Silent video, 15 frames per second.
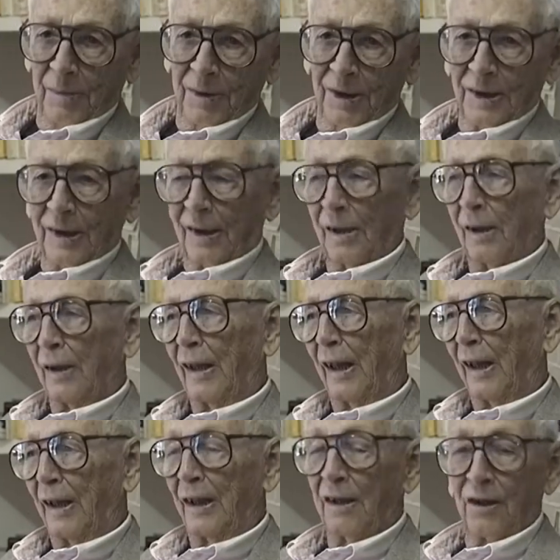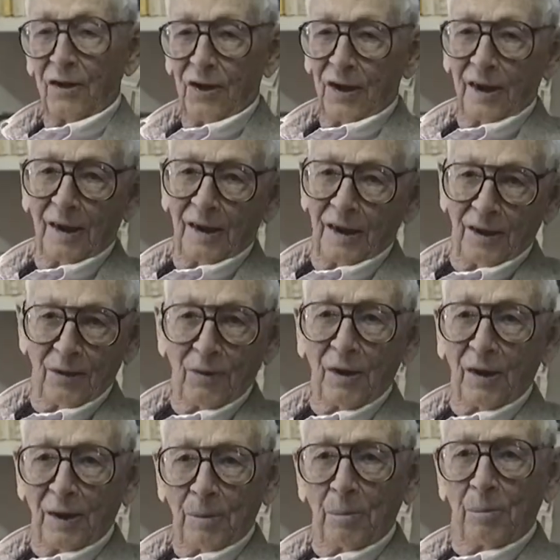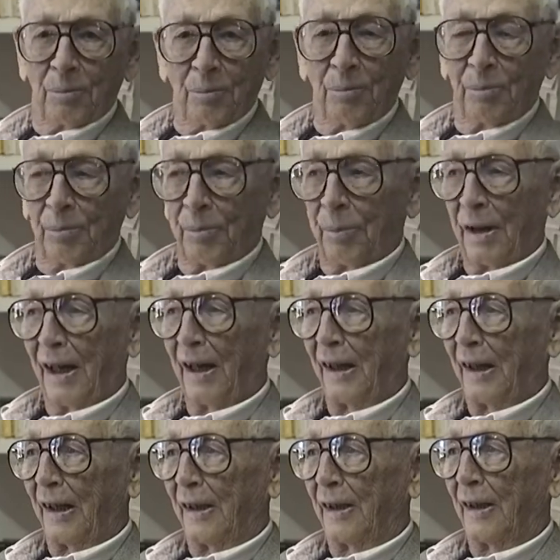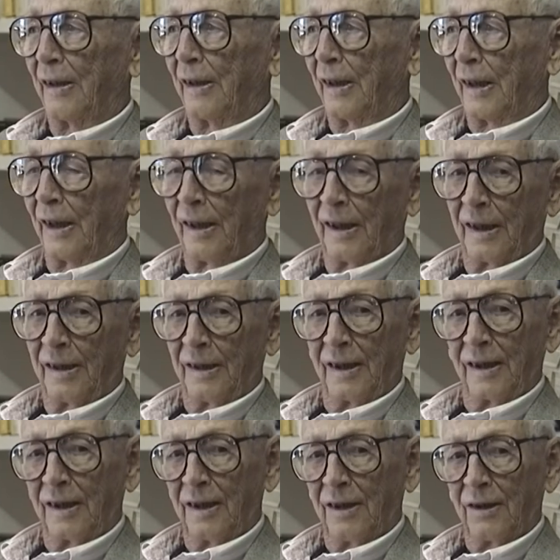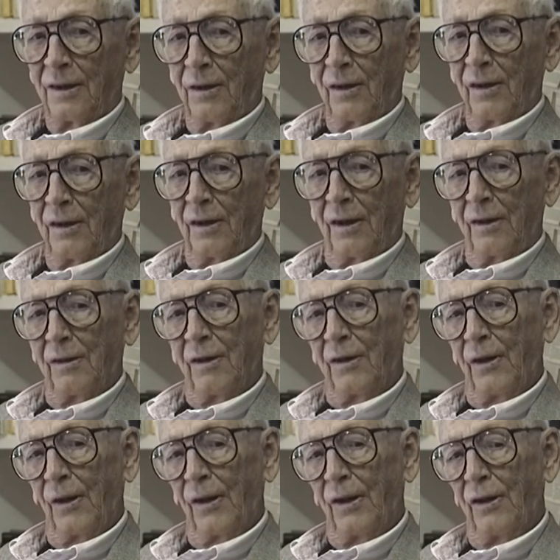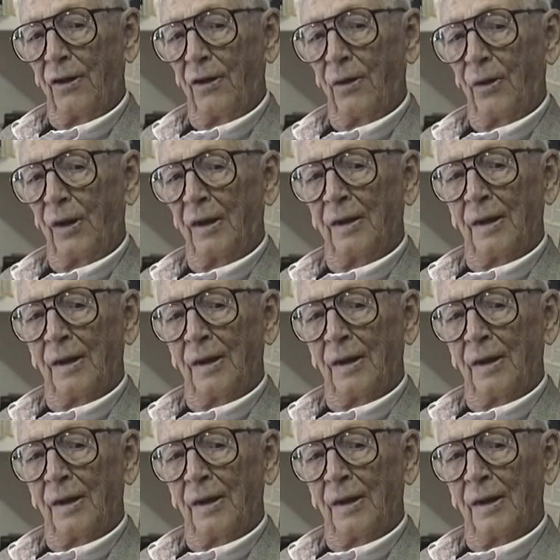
He's got a lot of energy, and he's really piling it in there, and I think he's going to do a